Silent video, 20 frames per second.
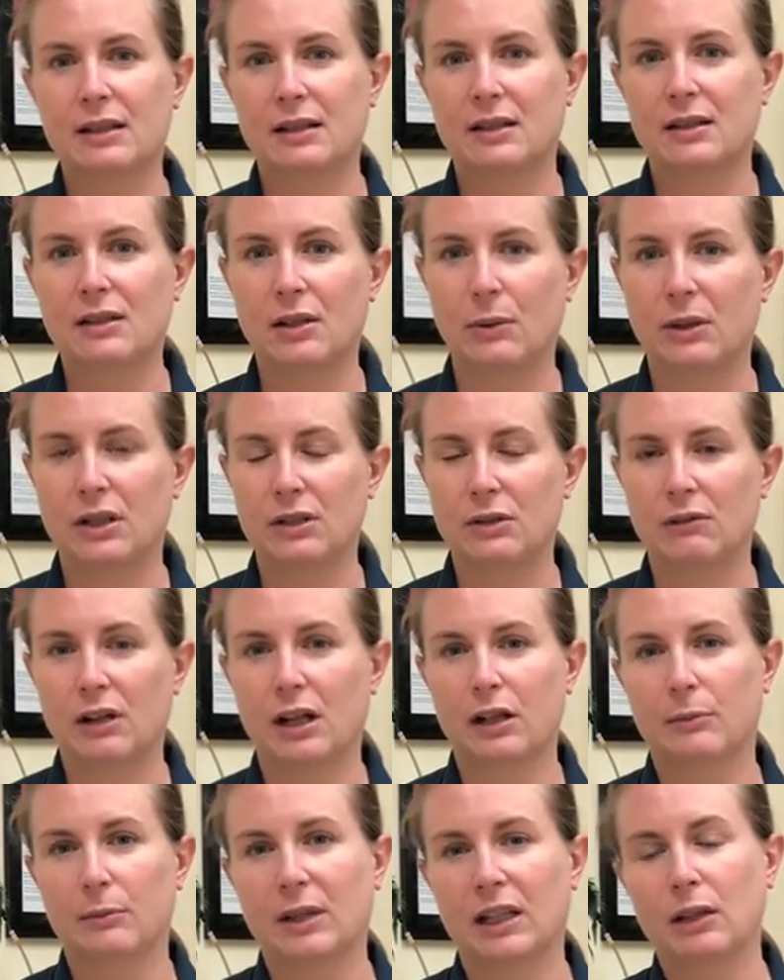so we do
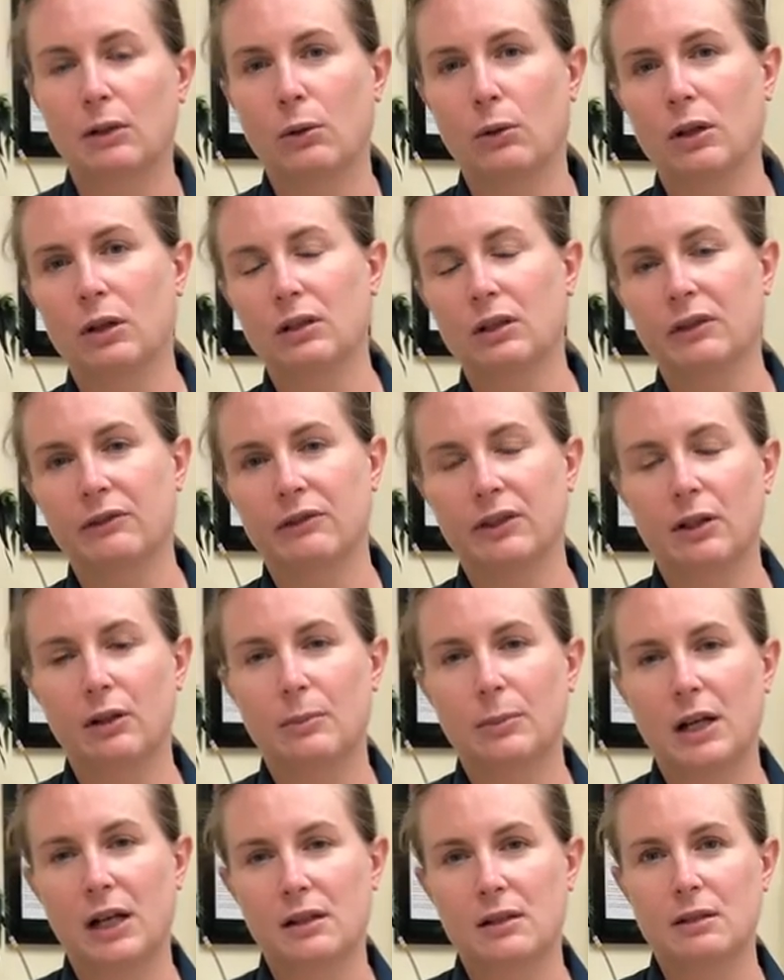recommend the oral if at all
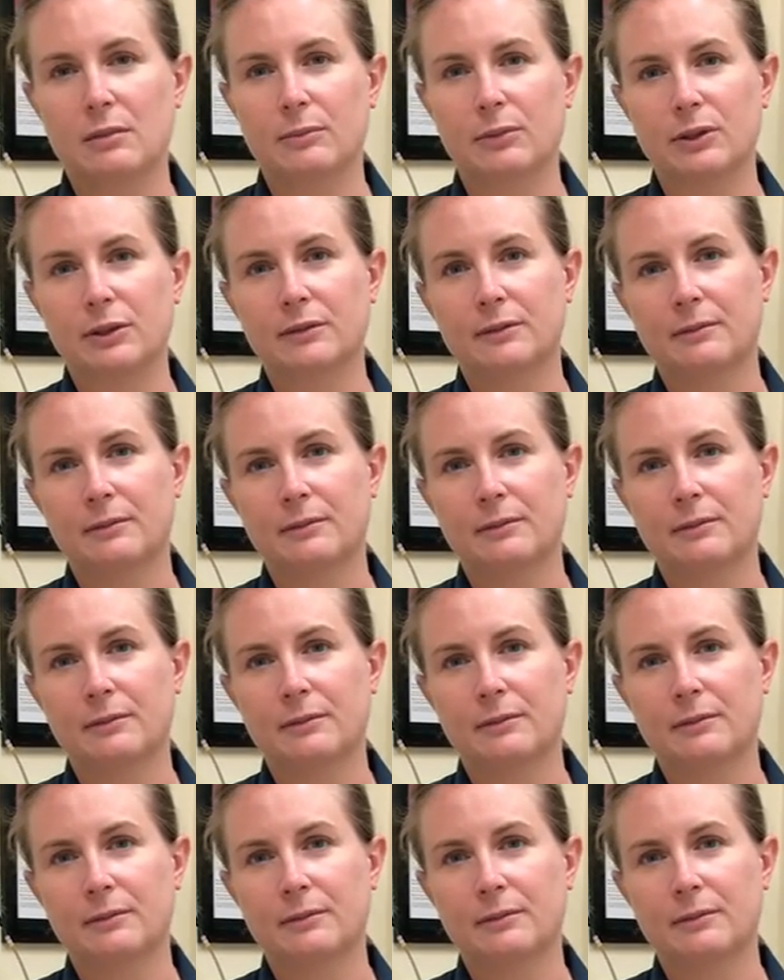possible.